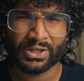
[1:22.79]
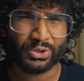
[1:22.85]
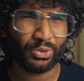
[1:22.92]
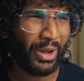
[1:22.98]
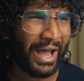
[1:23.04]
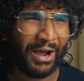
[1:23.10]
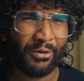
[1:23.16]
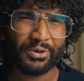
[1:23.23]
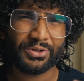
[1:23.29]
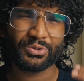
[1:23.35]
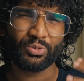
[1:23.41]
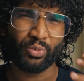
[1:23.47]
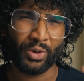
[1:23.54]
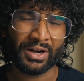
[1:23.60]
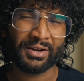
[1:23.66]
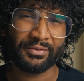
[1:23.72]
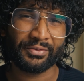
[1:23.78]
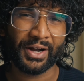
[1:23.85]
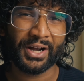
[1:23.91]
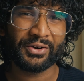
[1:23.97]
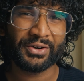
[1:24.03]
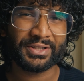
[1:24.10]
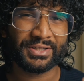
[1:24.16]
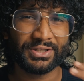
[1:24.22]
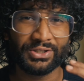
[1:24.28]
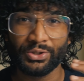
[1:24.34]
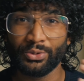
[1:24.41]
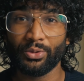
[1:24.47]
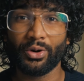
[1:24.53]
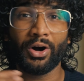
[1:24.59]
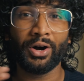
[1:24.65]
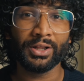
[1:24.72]
So how does one fragrance
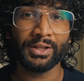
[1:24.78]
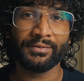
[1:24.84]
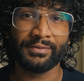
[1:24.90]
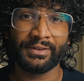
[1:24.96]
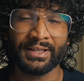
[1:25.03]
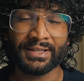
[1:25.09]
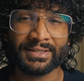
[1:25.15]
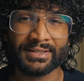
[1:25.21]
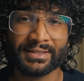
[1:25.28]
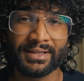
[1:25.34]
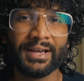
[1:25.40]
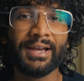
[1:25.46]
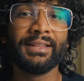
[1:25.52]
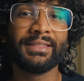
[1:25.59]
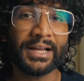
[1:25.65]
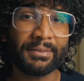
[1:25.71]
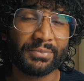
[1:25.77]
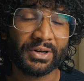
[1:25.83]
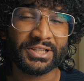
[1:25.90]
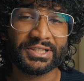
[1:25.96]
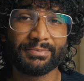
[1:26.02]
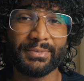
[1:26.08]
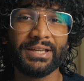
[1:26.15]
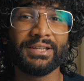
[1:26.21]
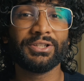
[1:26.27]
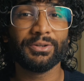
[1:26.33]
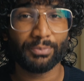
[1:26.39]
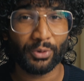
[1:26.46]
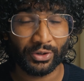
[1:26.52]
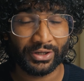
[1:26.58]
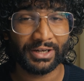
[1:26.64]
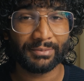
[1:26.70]
do all of this? That brings me to
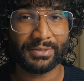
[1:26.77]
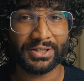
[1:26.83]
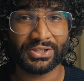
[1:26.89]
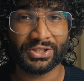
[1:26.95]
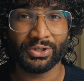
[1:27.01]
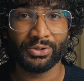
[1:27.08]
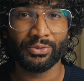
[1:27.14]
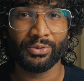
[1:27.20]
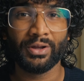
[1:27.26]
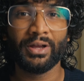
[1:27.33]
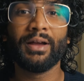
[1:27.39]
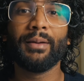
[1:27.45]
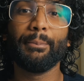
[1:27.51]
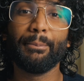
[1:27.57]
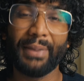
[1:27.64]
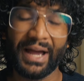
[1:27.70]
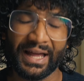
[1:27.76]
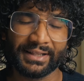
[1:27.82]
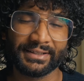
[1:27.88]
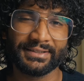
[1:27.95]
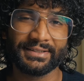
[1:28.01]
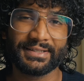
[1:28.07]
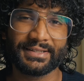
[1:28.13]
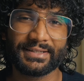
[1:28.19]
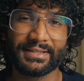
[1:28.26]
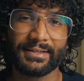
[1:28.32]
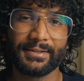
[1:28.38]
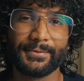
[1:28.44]
point number 2, balance.